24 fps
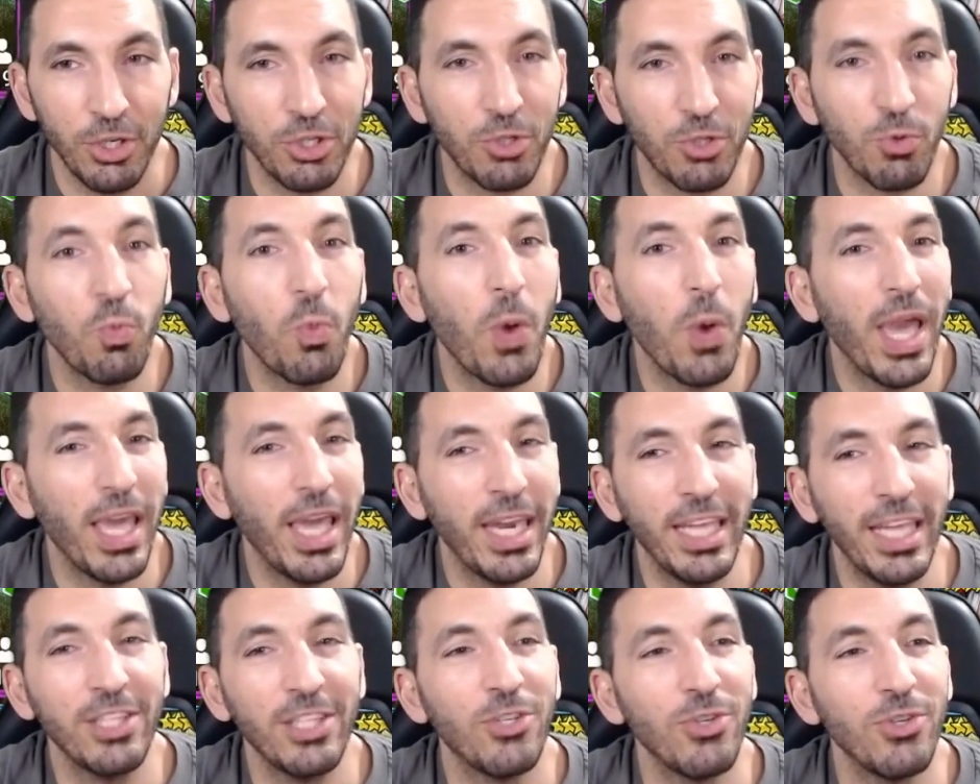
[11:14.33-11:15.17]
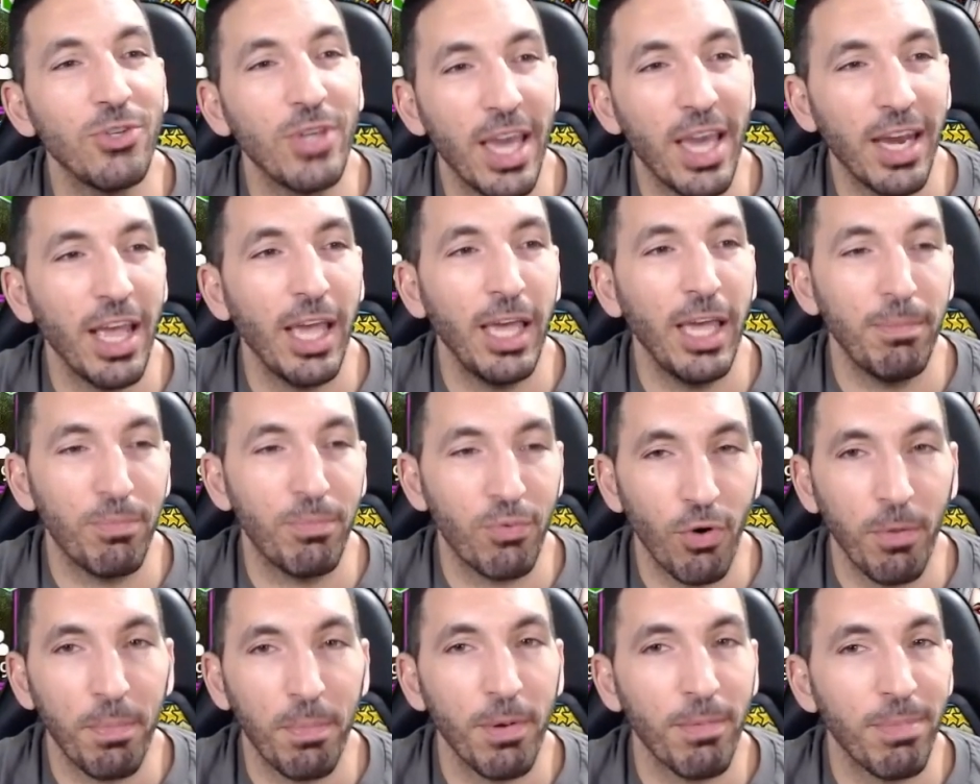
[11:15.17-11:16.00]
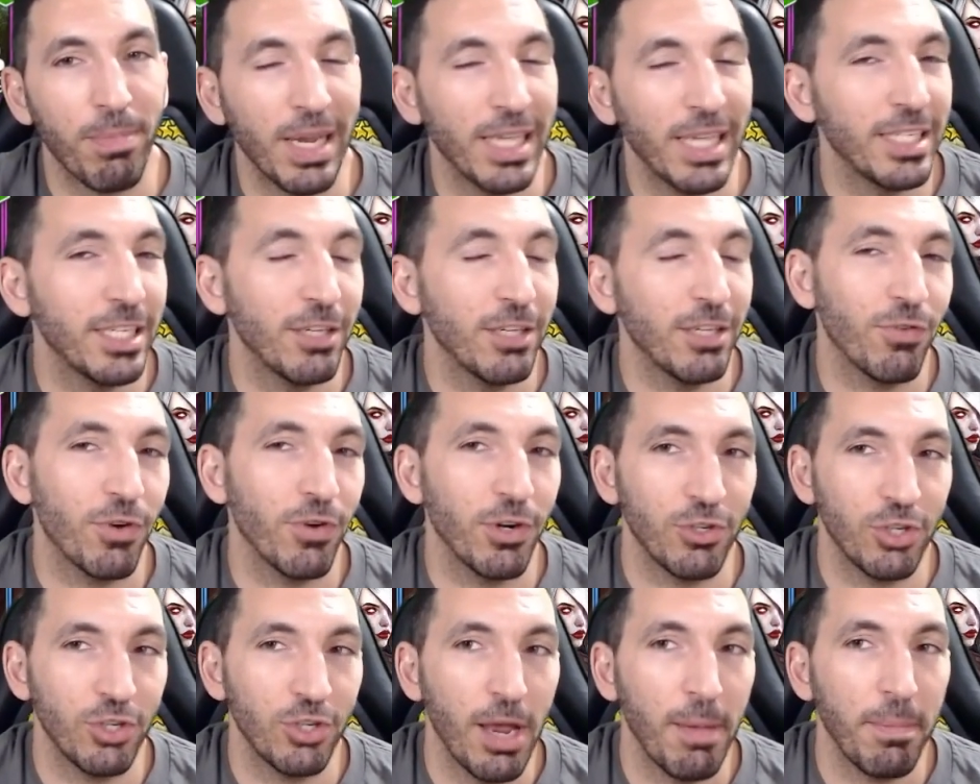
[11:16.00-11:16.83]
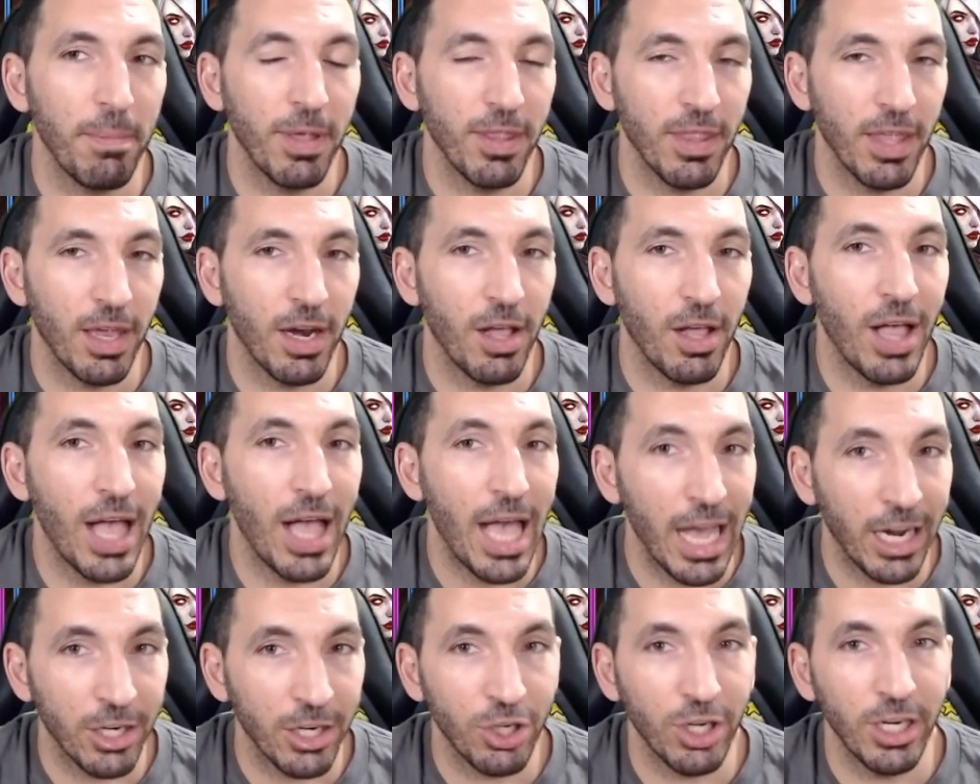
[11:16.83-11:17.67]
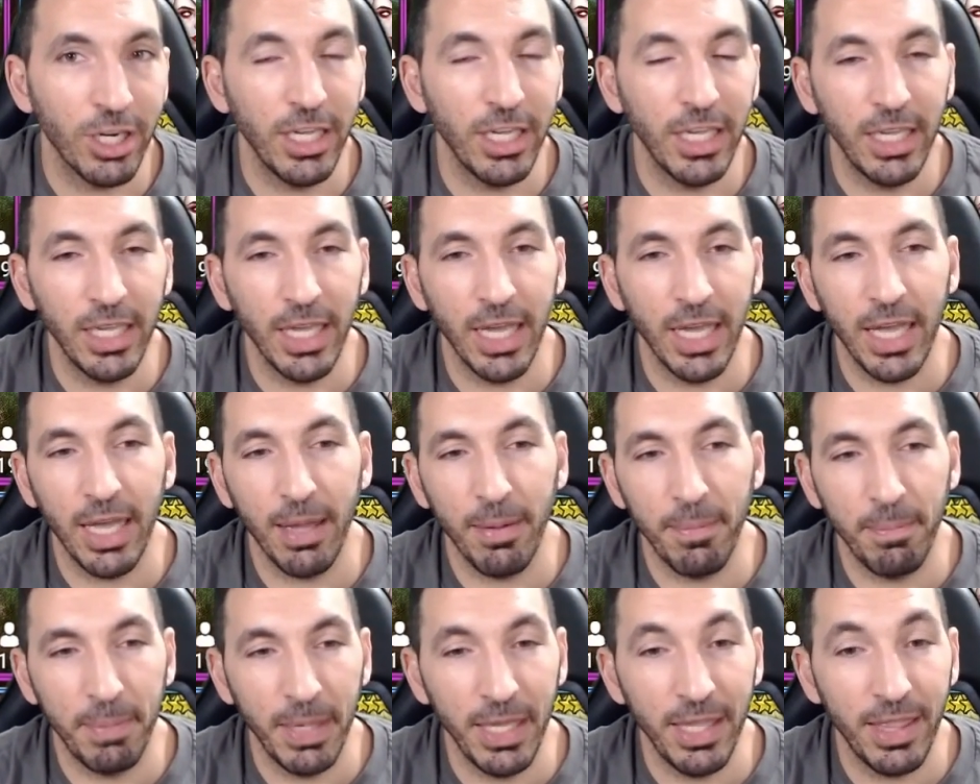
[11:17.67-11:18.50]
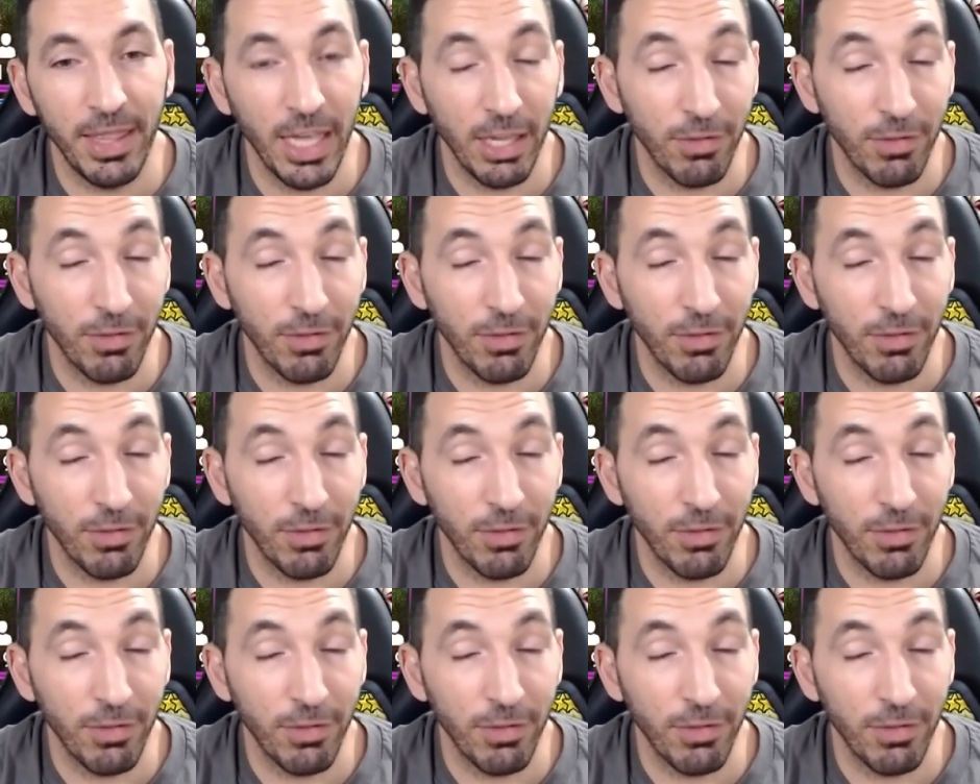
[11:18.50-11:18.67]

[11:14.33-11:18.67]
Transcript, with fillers: just waiting to get a proper blessing for a champion that I'll actually uh, be